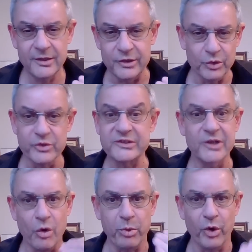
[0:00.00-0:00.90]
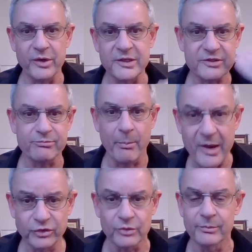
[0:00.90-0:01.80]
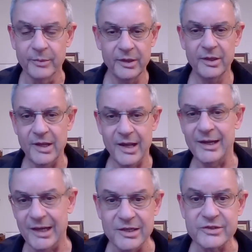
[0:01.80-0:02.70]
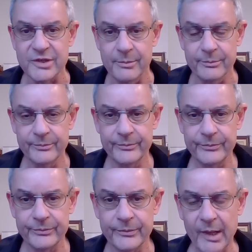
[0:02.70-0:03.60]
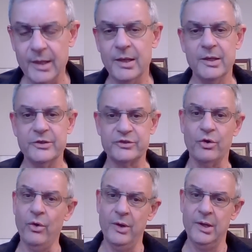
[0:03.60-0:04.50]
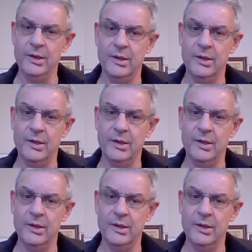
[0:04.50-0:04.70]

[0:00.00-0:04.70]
use the opponent's momentum against him. So